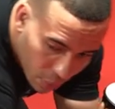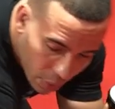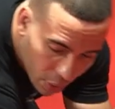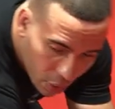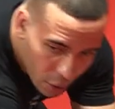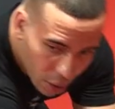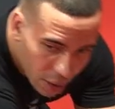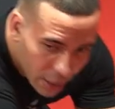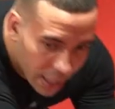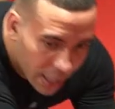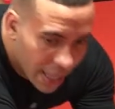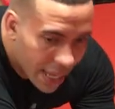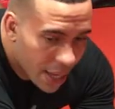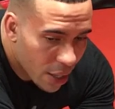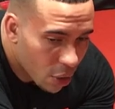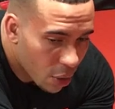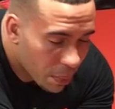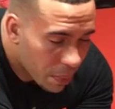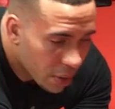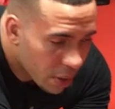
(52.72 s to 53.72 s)
We call it a
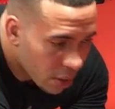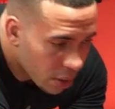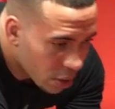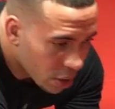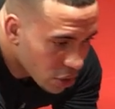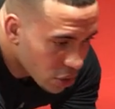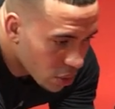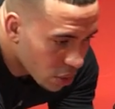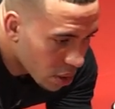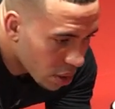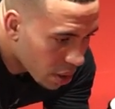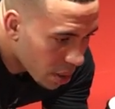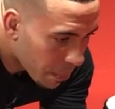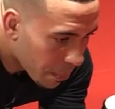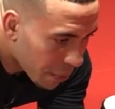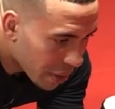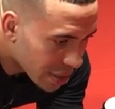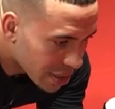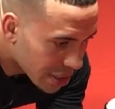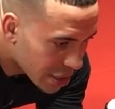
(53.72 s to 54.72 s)
can opener because you can
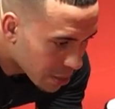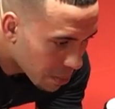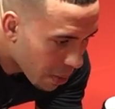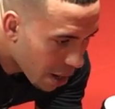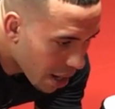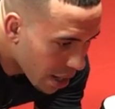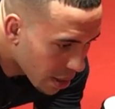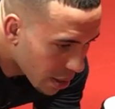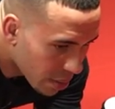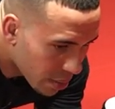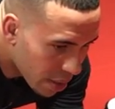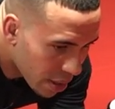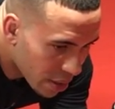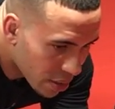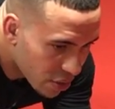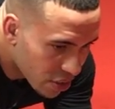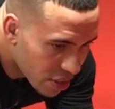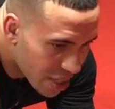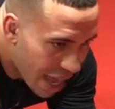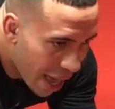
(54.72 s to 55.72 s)
compress his spine and
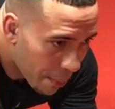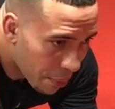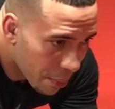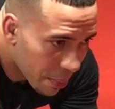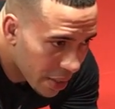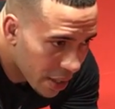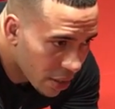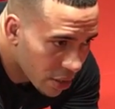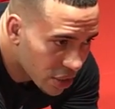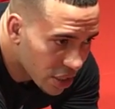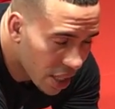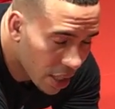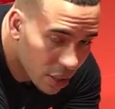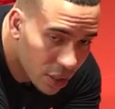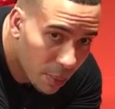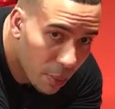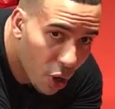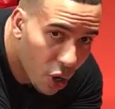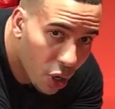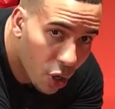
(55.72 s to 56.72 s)
just tap him here. Shout out
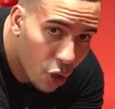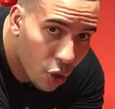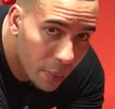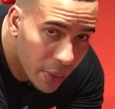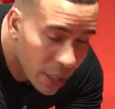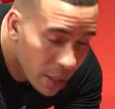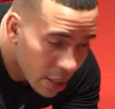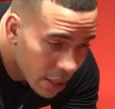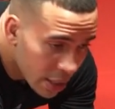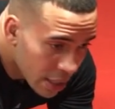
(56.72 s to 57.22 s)
to Mark Coleman.